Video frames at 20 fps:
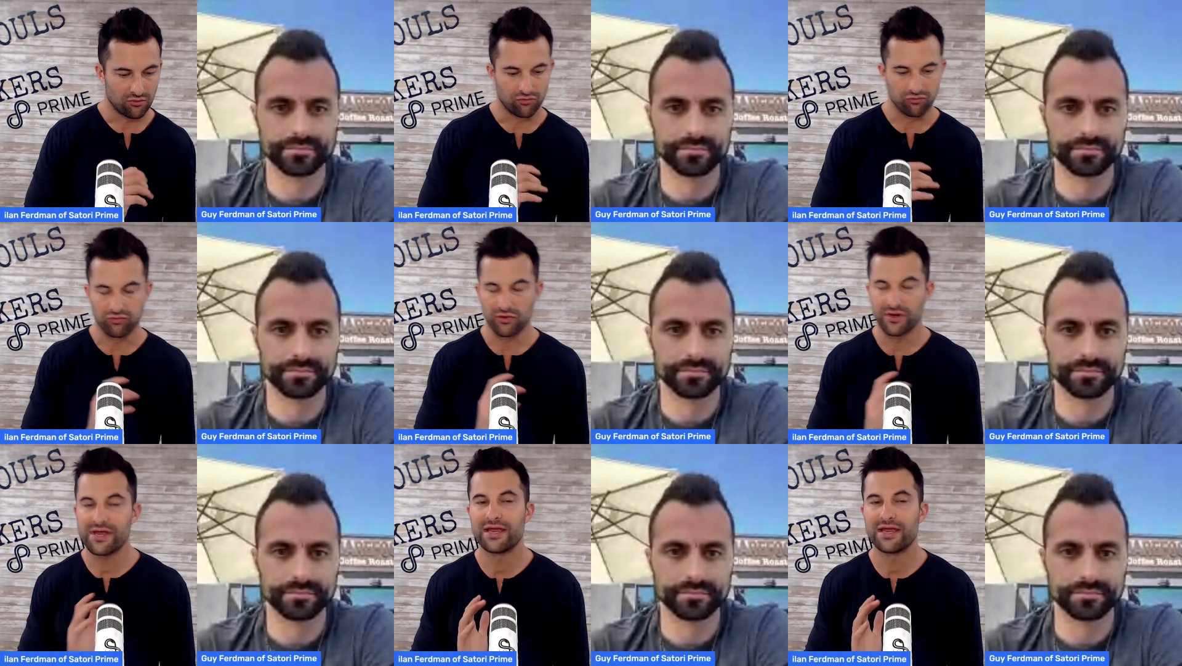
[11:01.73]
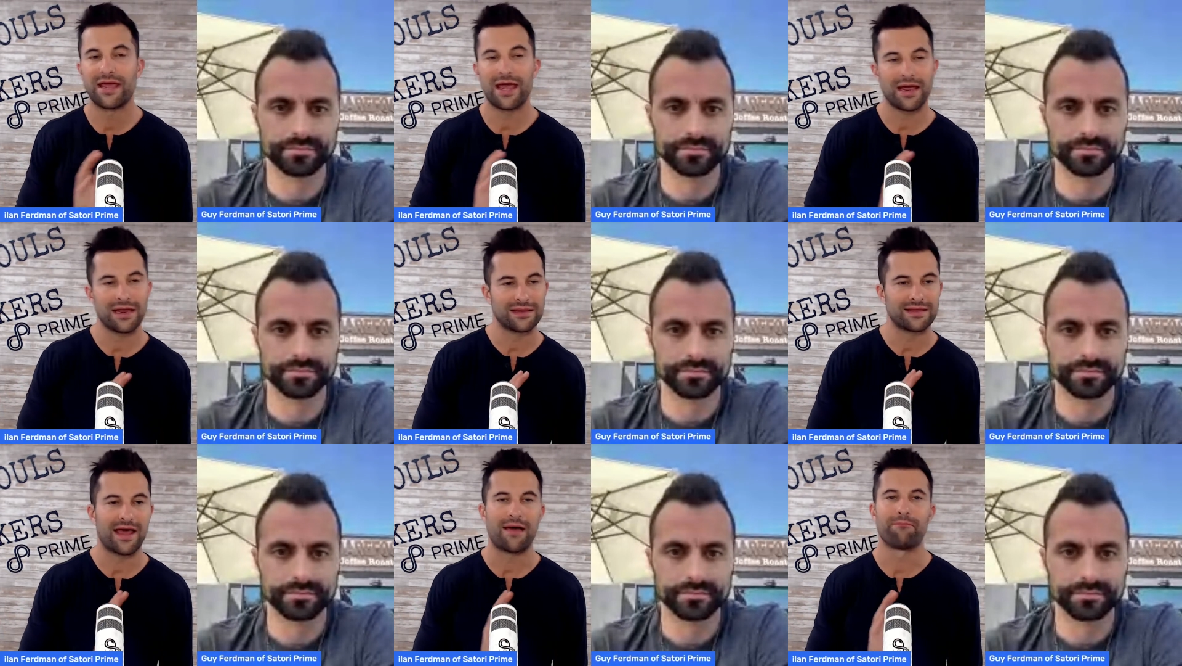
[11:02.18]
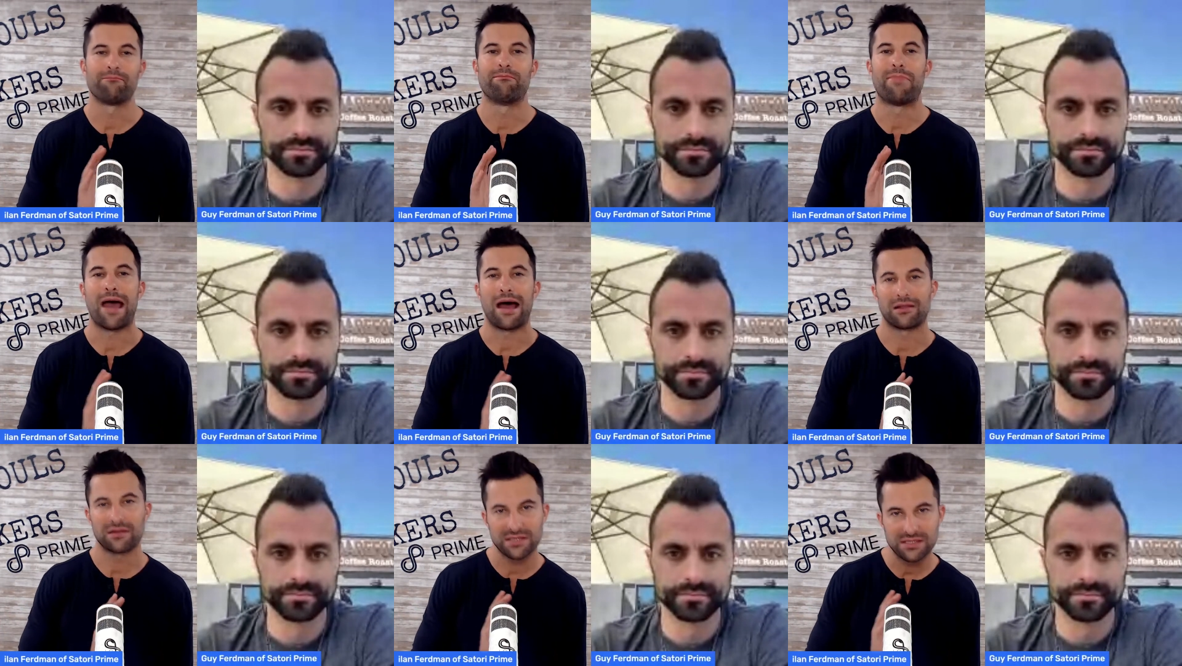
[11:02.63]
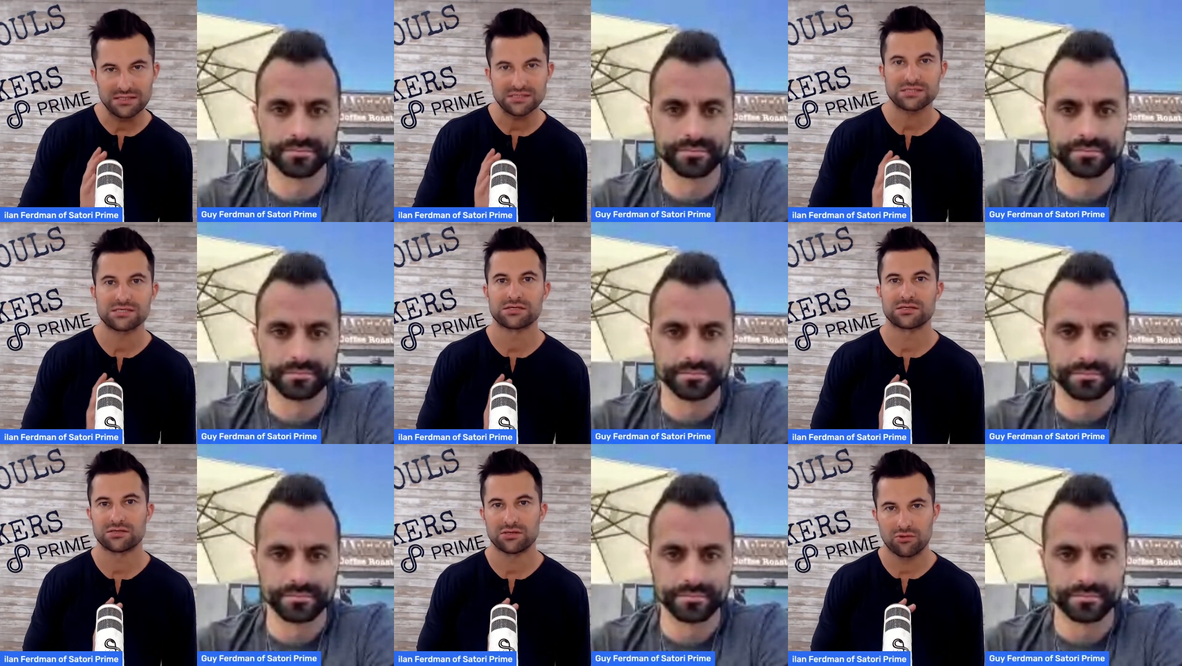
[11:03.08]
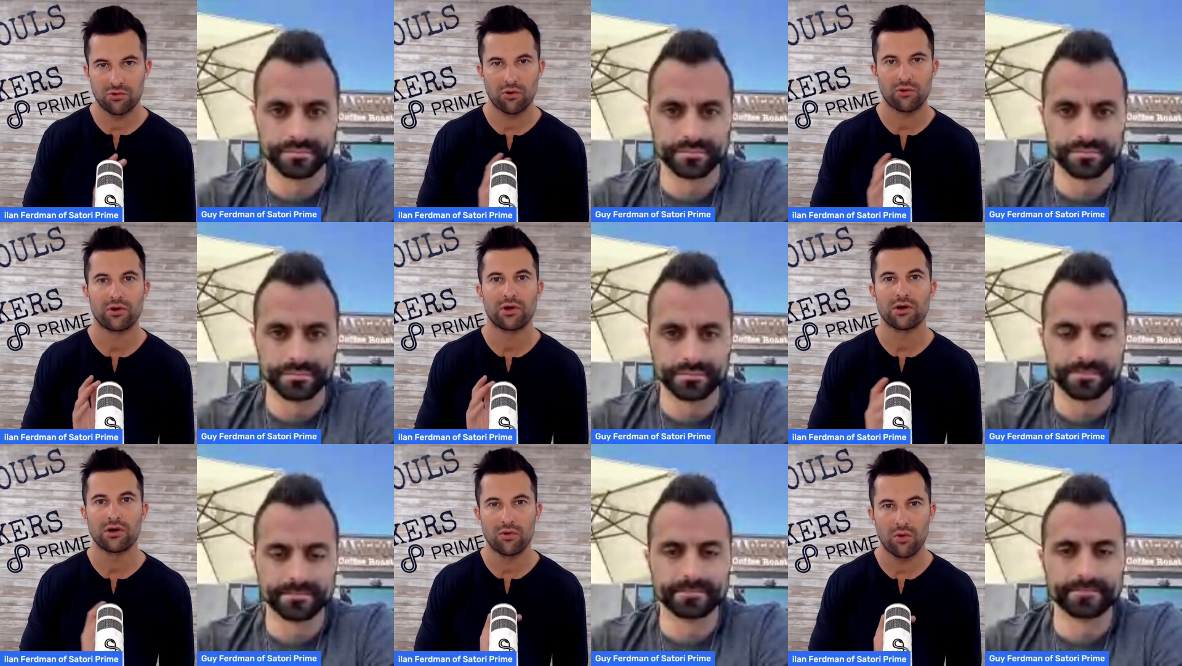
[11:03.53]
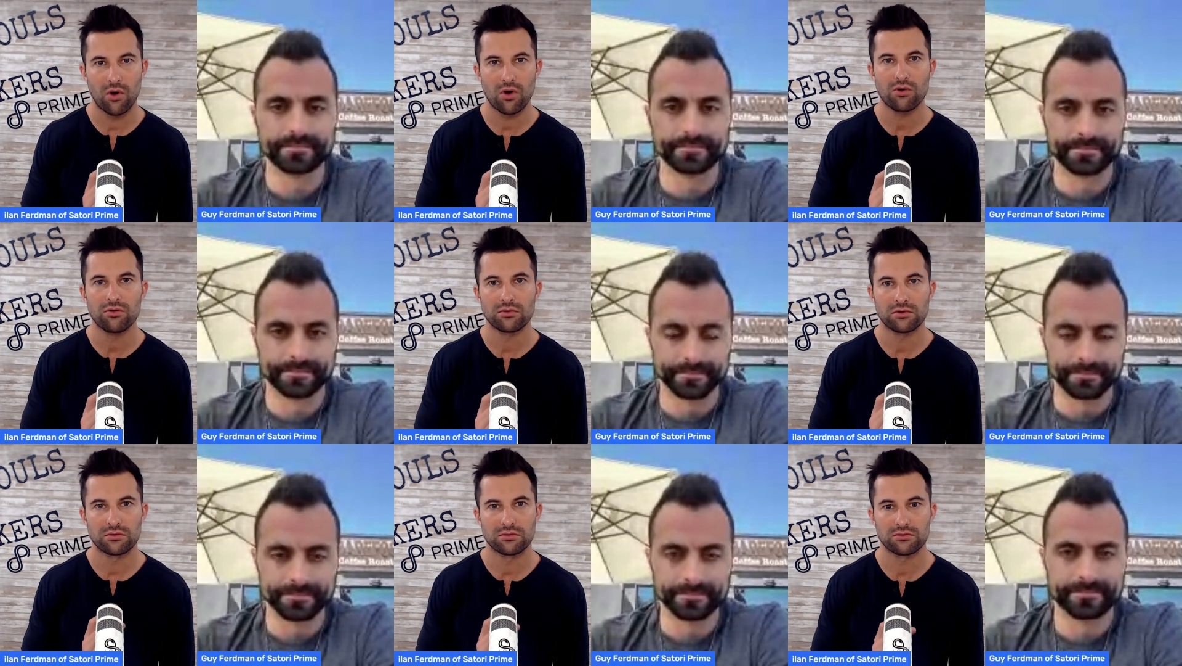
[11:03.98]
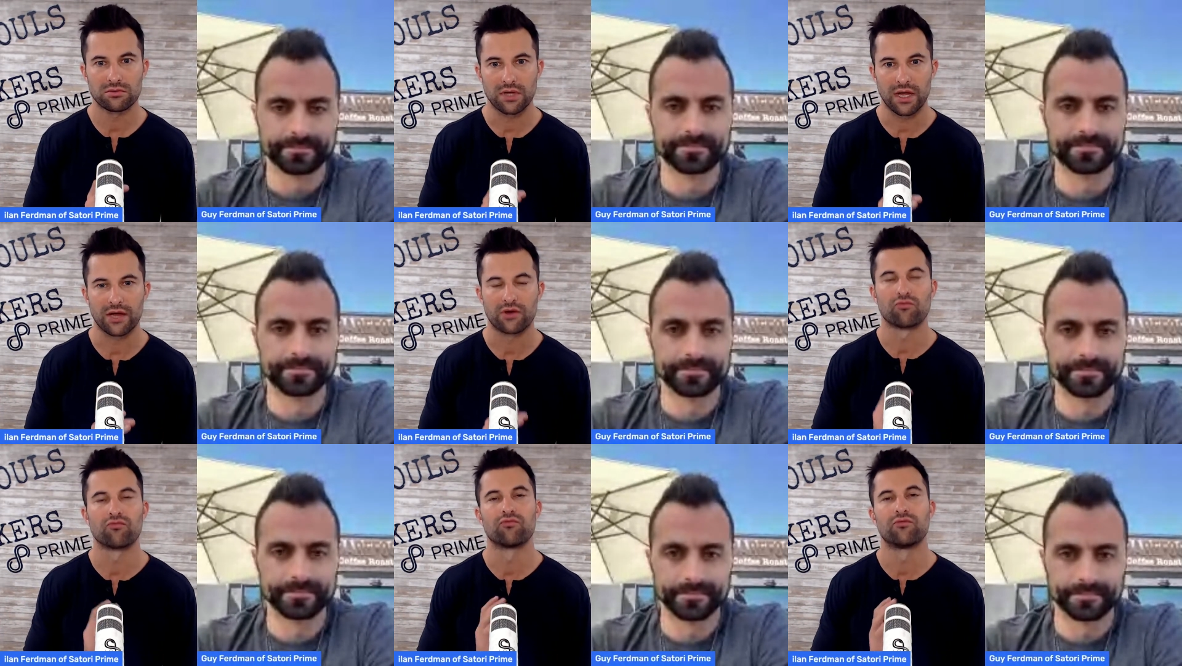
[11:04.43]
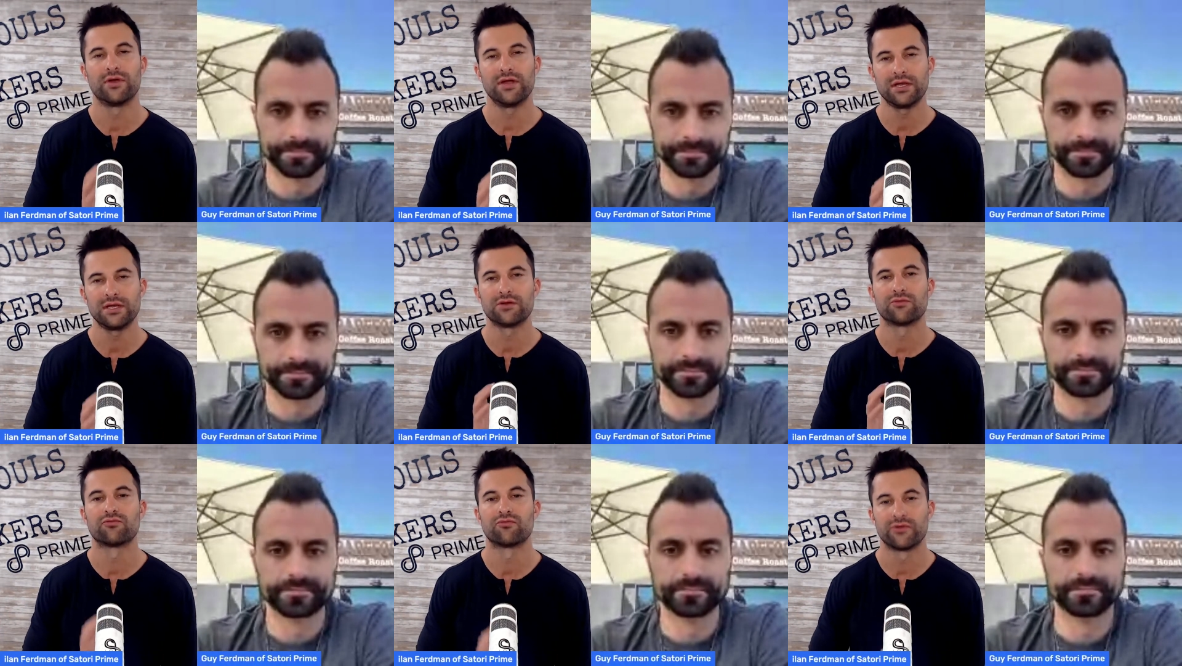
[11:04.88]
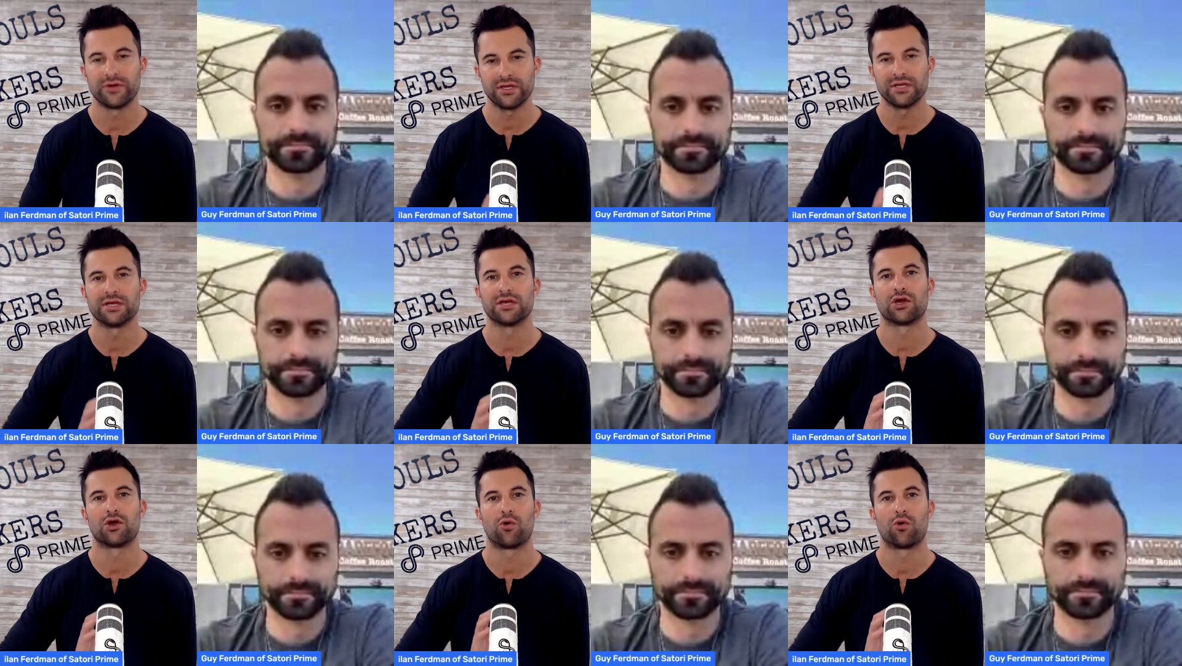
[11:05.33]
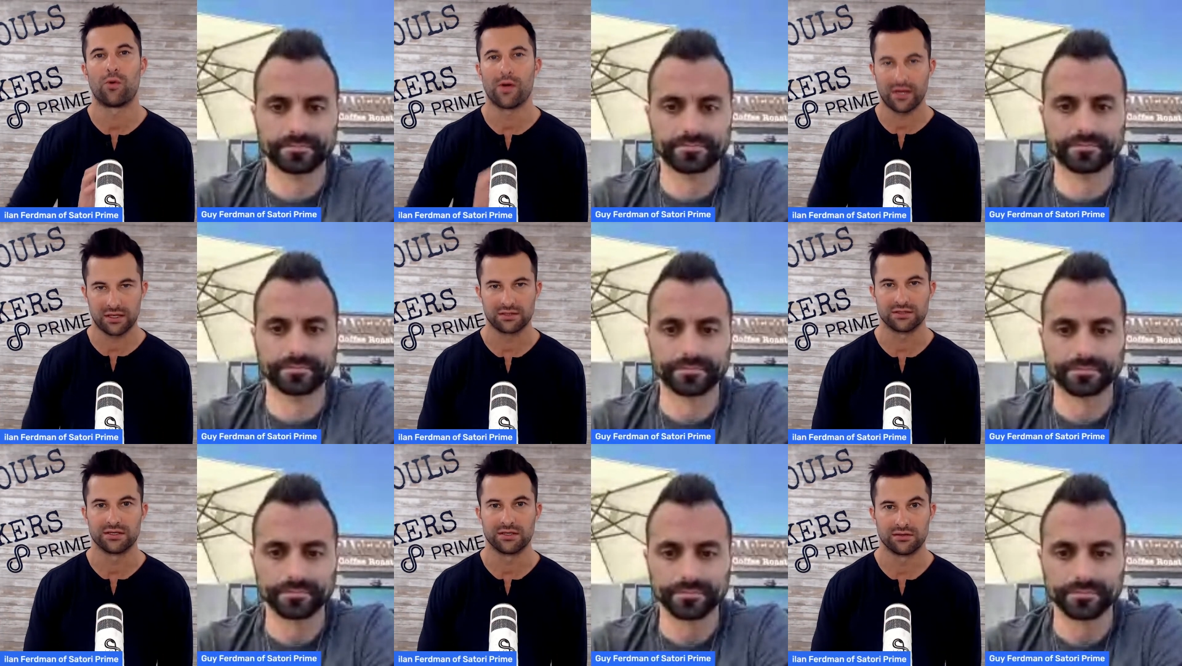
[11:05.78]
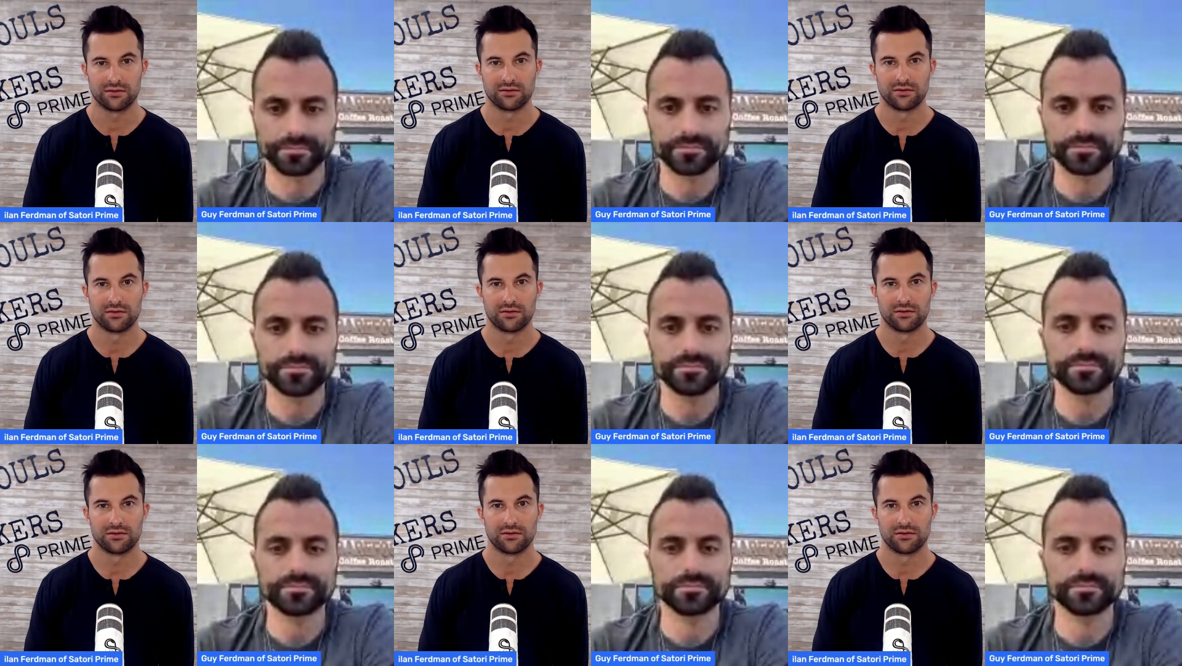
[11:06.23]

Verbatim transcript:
Speaker 1: regain that balance, quote unquote, like really, really quickly.